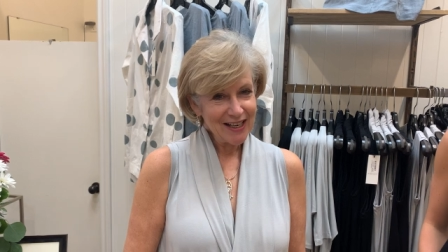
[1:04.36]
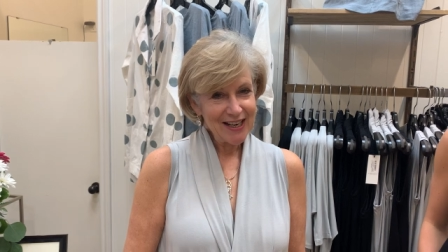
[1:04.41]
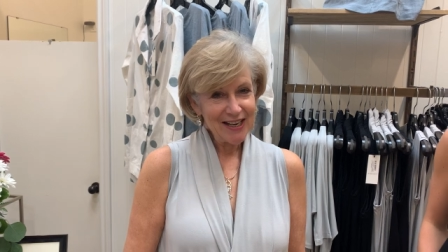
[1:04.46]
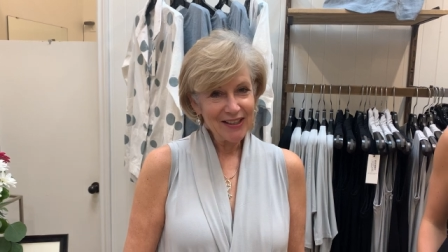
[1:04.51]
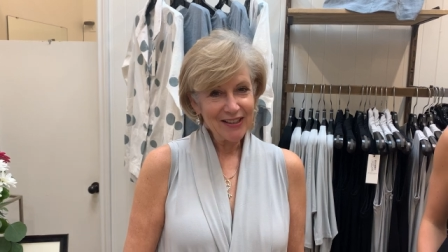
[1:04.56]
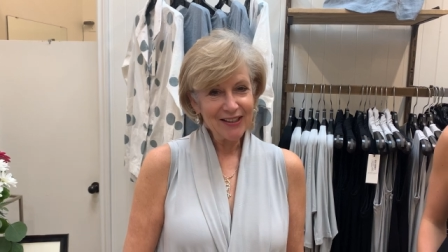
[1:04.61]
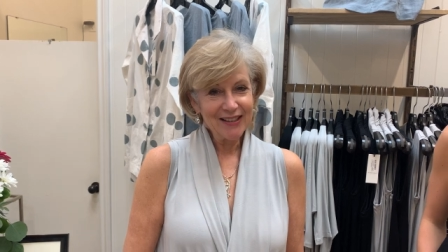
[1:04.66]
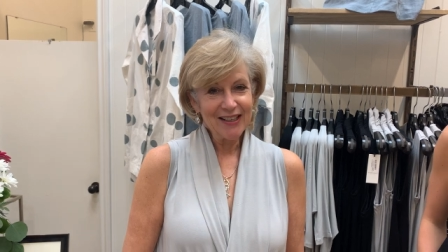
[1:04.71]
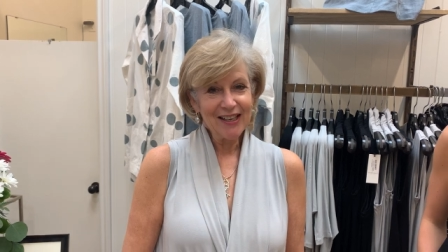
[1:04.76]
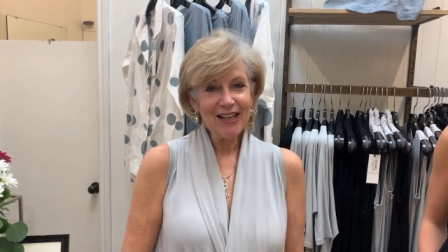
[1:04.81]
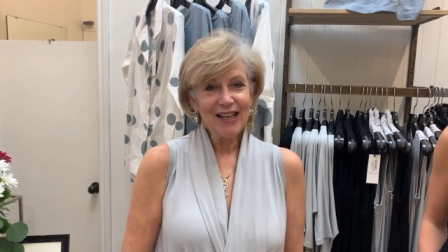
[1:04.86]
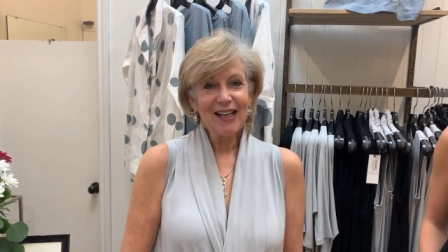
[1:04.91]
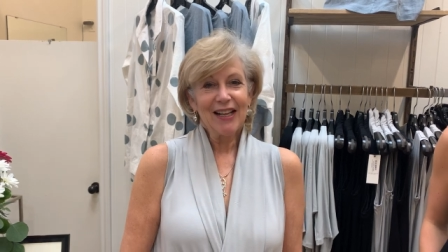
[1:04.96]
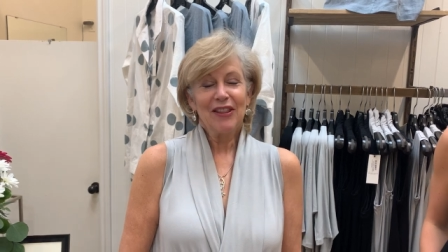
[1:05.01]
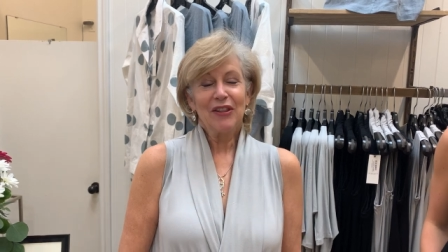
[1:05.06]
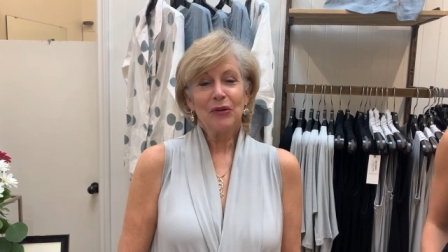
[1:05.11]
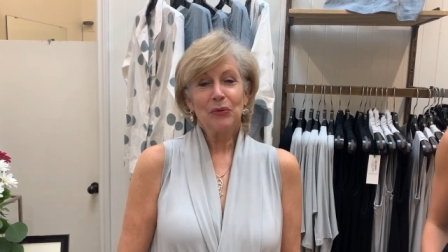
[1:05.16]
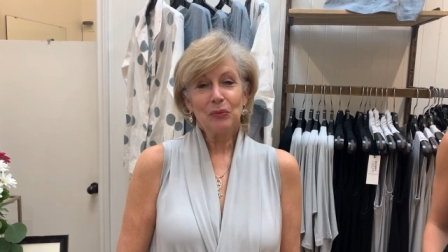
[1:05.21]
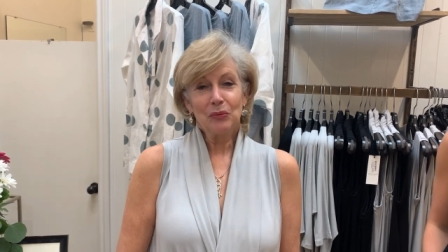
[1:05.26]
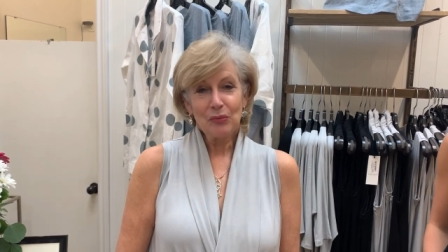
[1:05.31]
later,
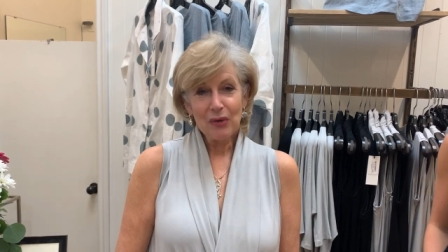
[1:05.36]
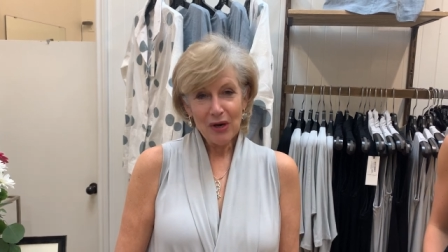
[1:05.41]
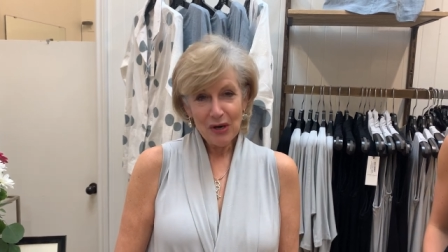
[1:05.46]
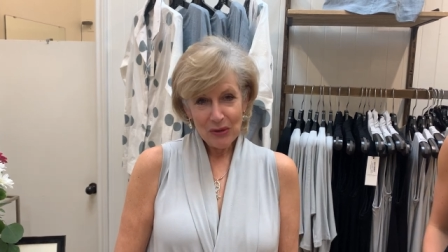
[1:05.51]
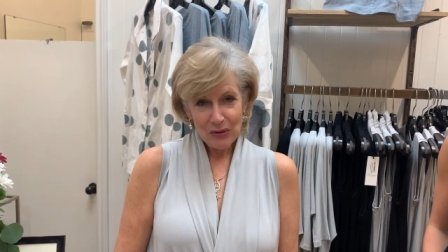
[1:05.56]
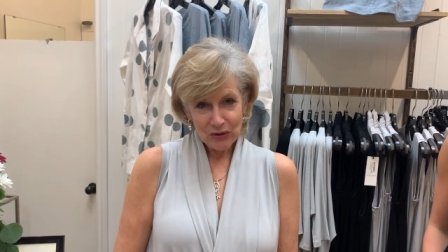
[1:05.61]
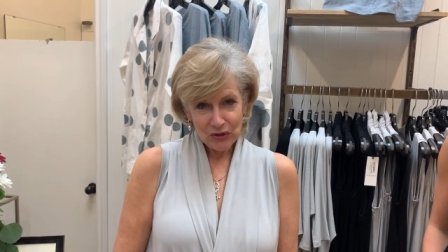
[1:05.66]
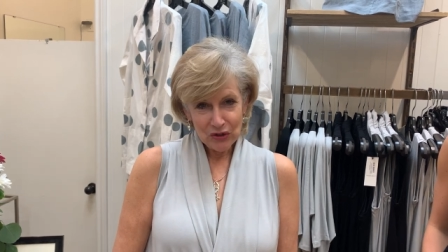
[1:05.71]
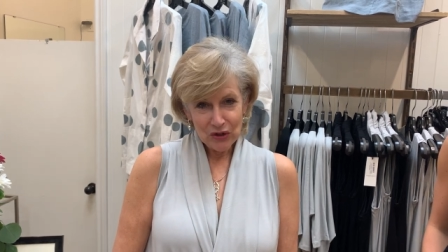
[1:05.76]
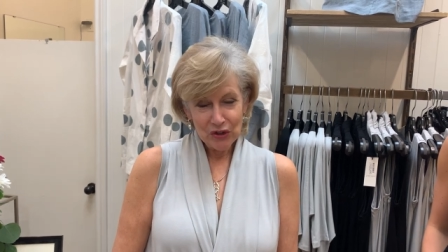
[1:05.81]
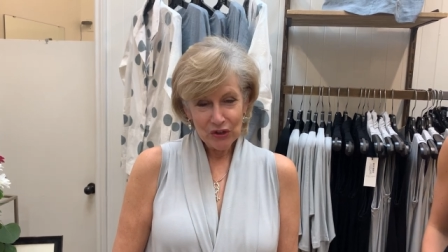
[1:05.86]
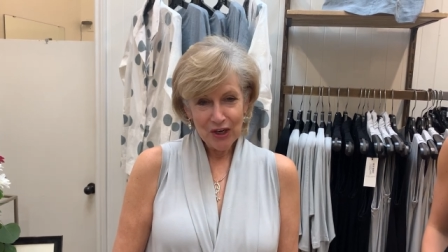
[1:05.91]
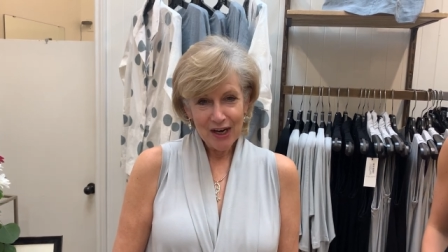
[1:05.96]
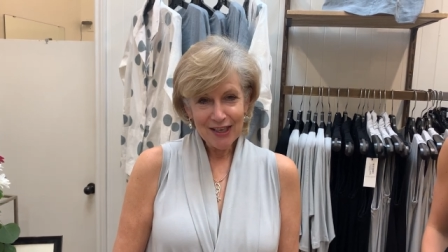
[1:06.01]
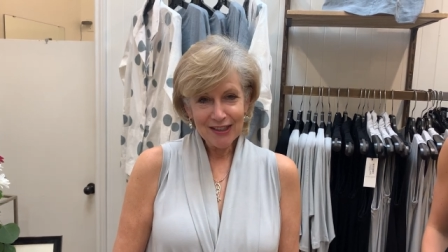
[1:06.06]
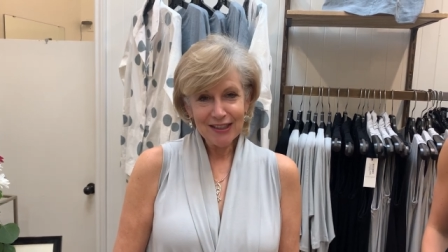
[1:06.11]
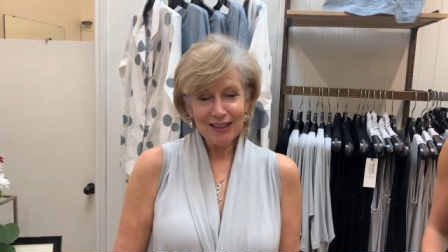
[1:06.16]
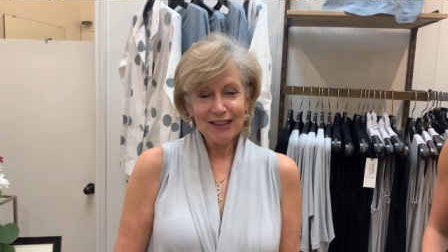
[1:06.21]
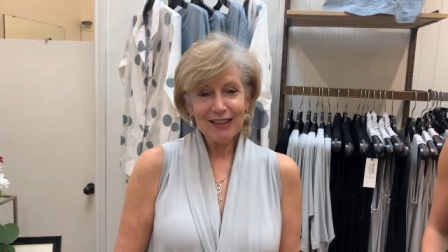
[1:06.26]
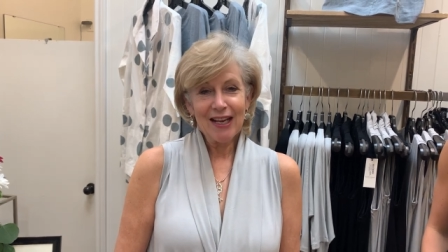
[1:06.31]
the Rhodes
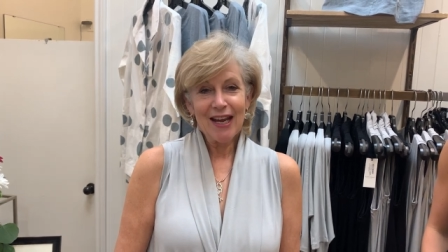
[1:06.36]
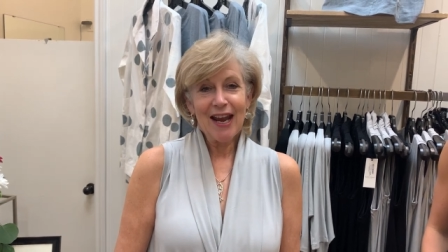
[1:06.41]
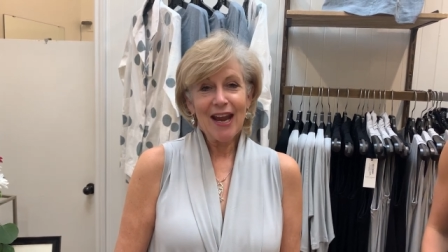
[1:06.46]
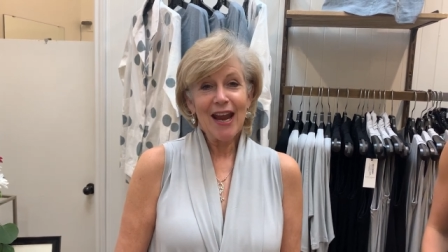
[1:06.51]
dress